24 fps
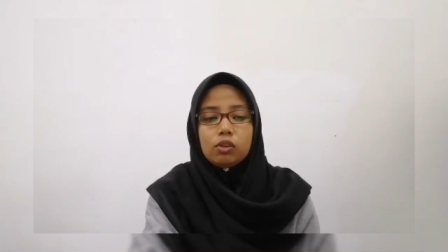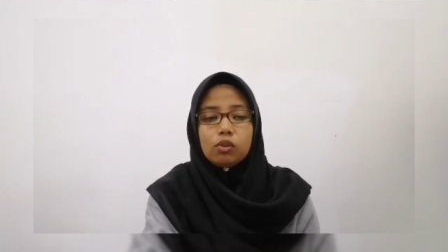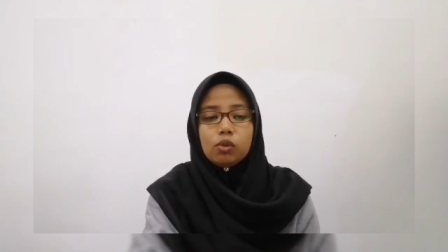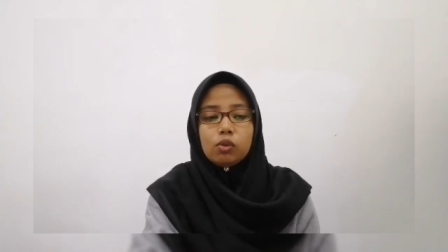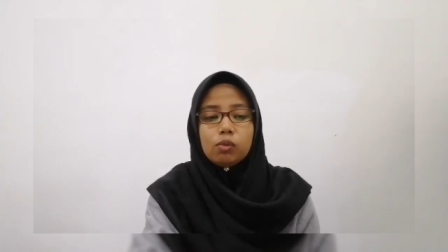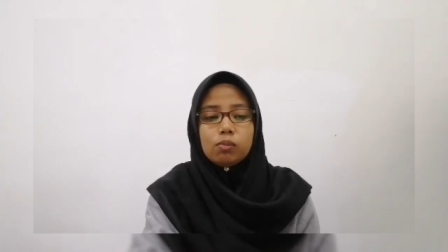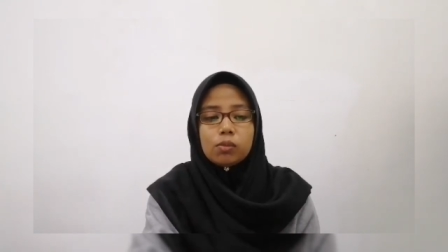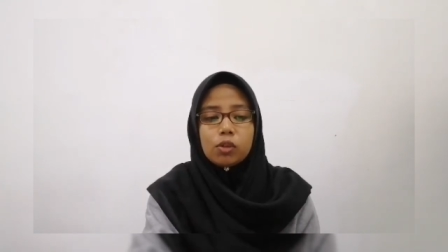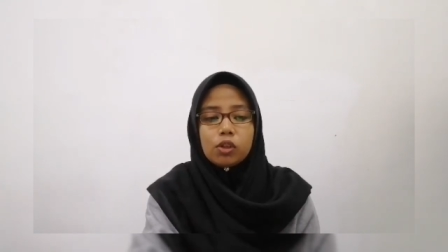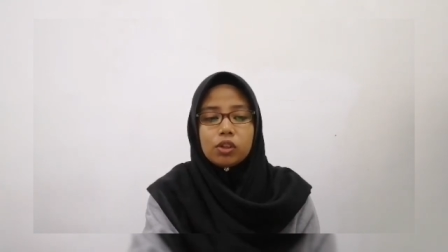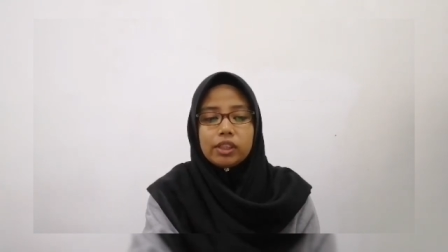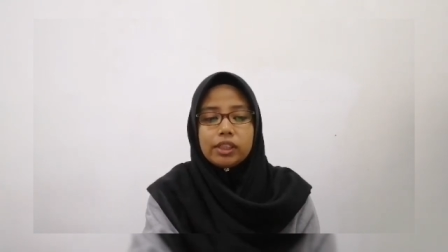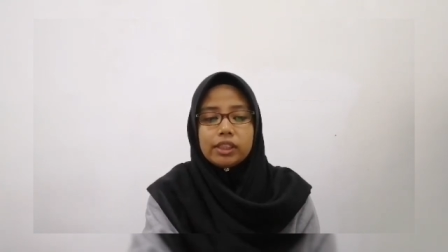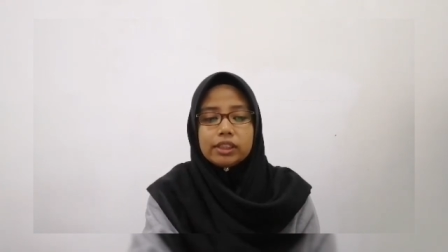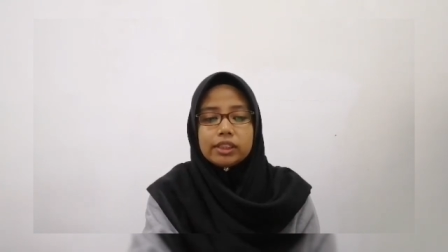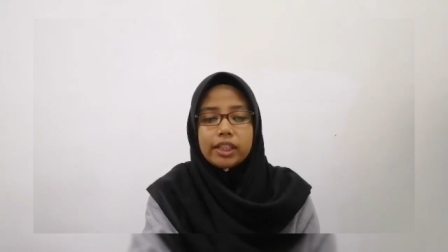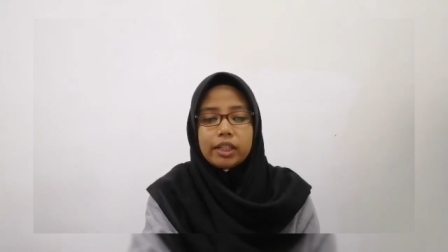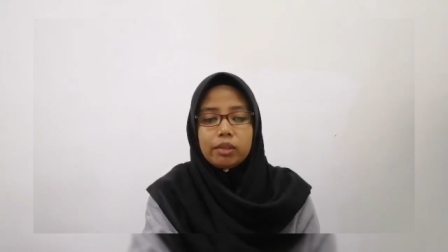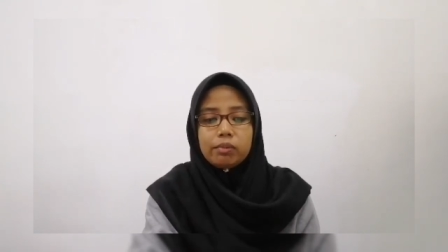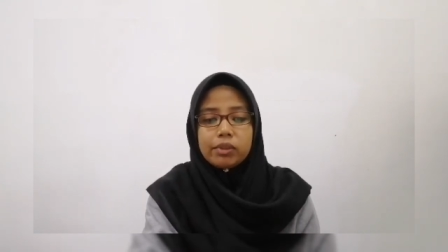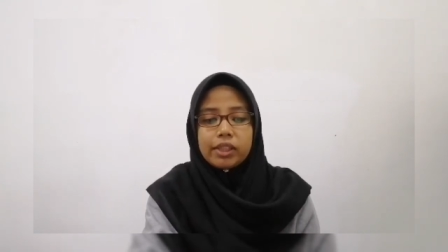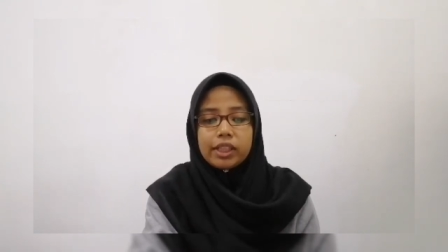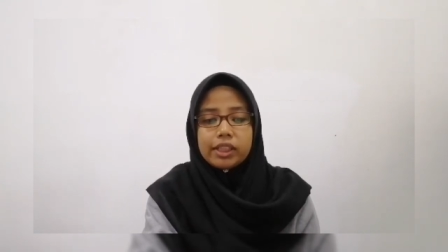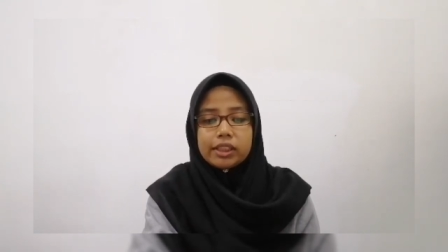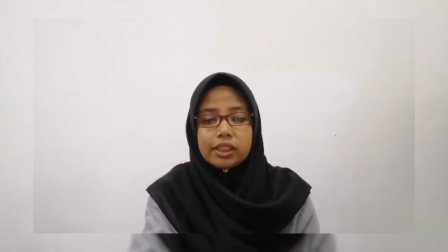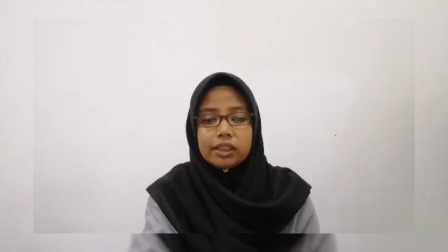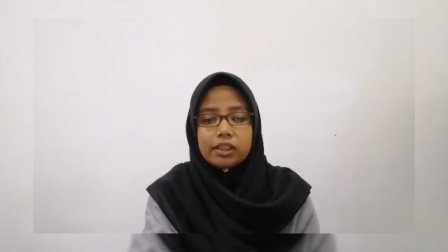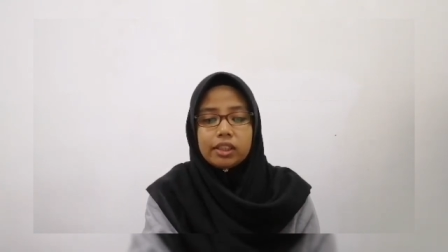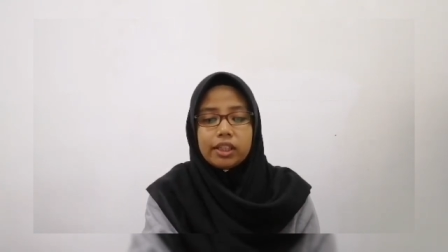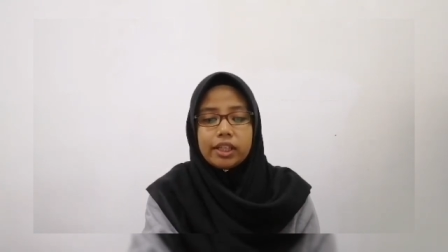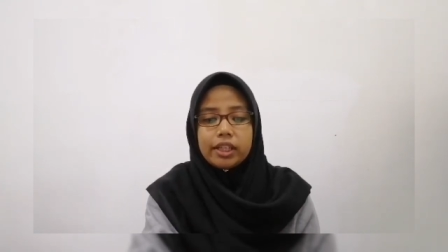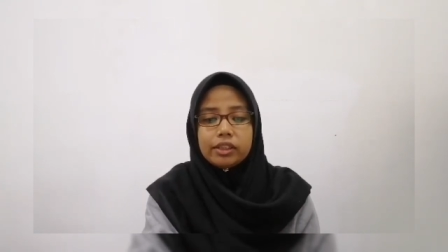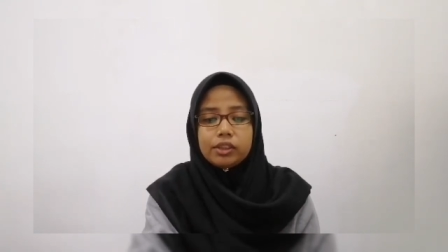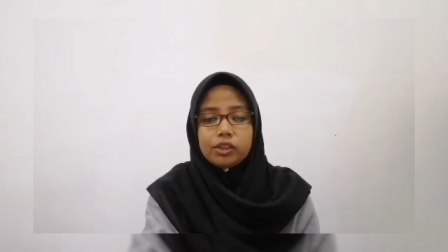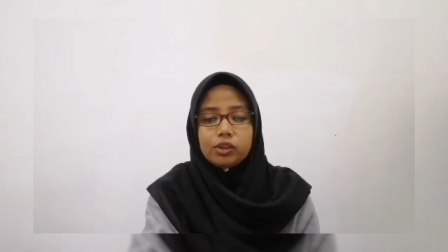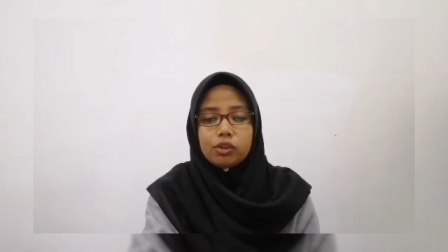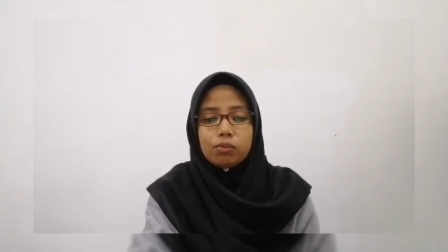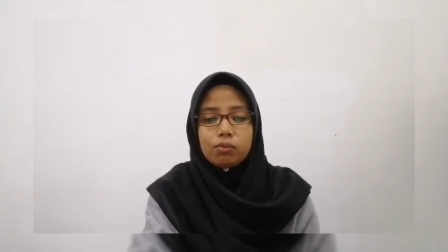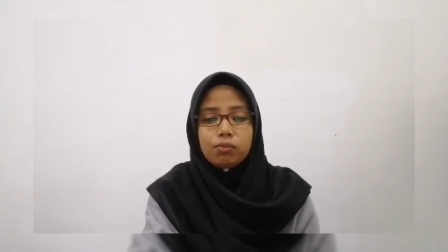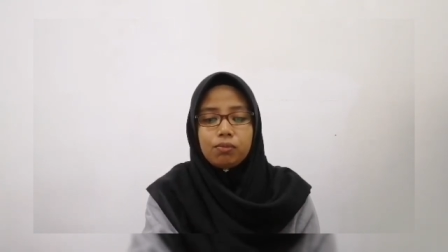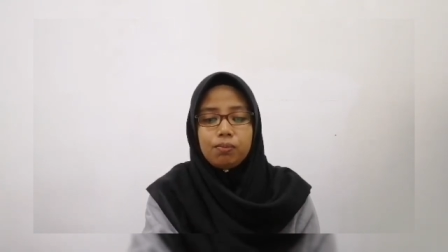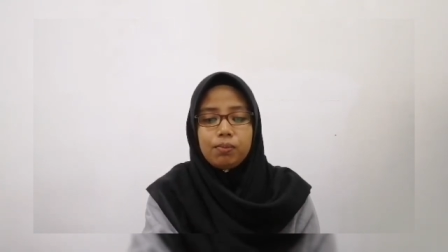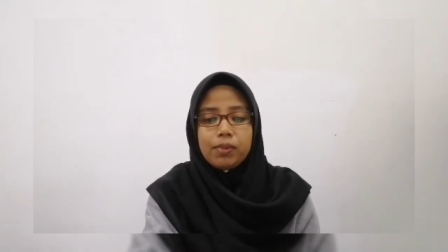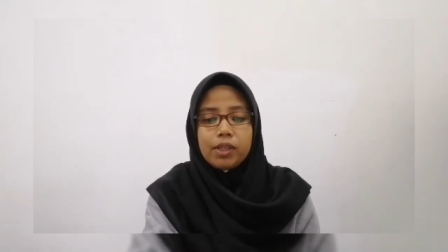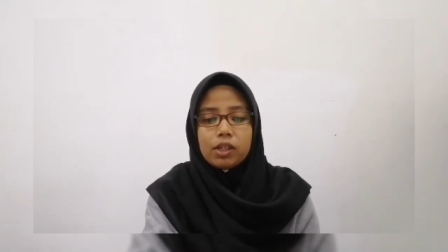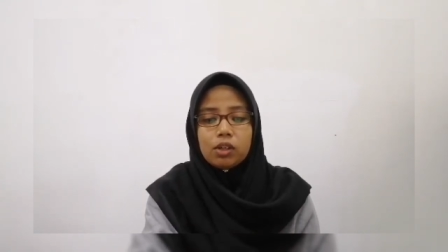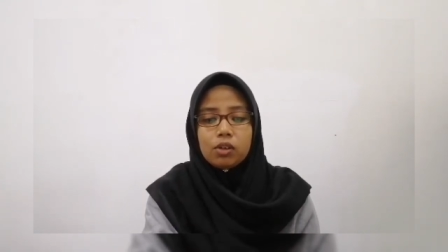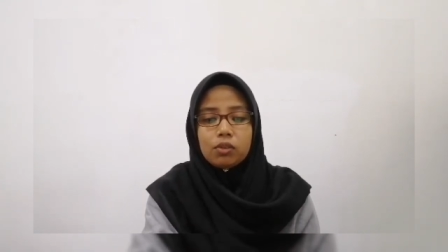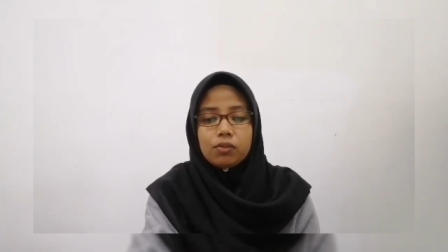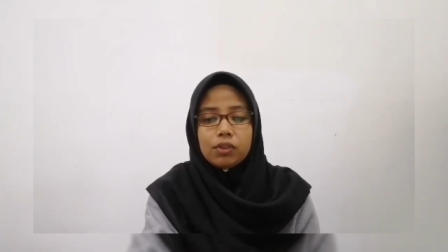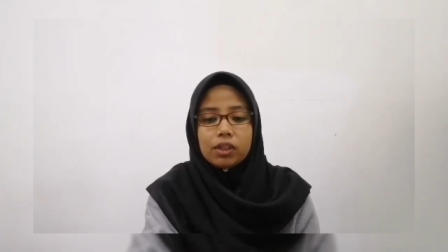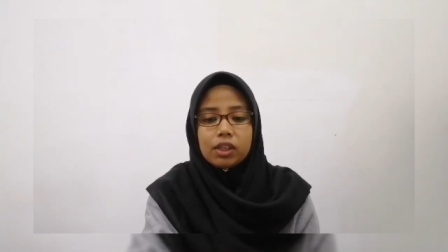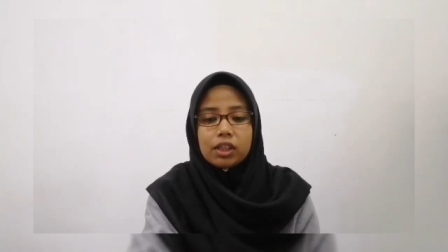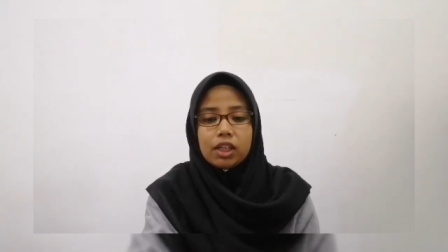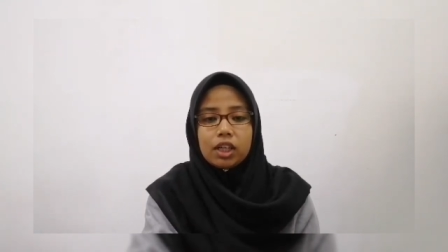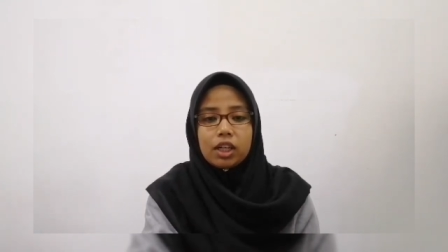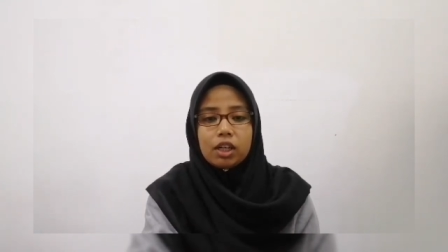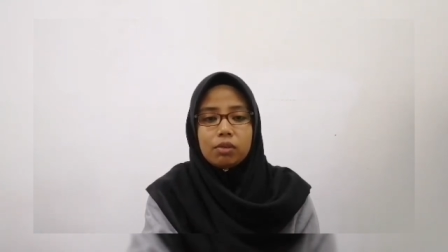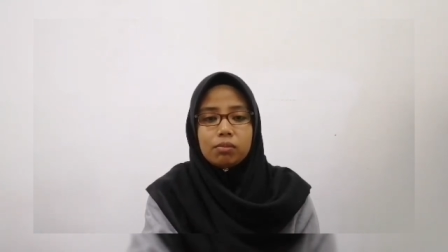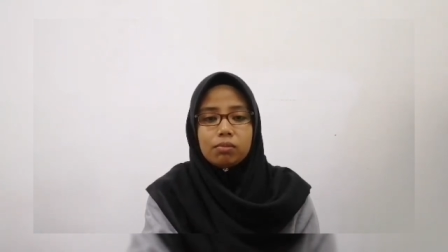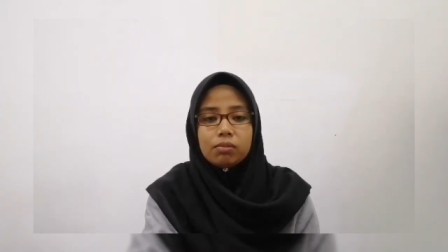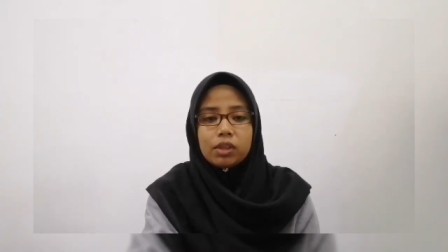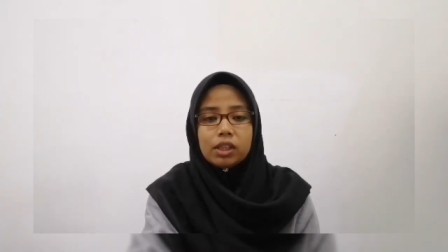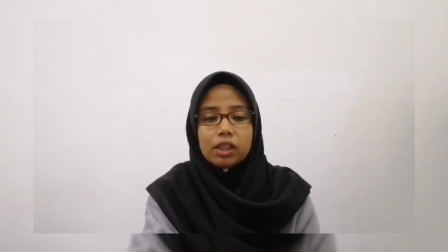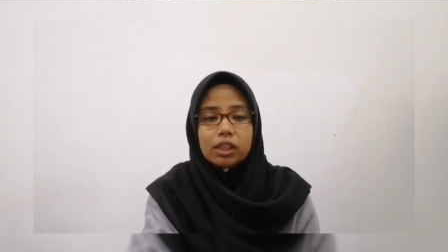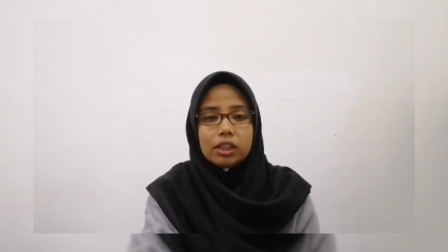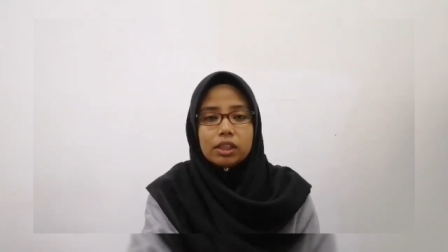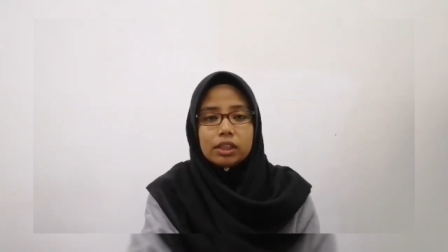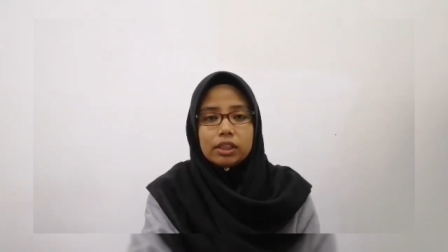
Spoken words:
two more design limitations that should be overcome.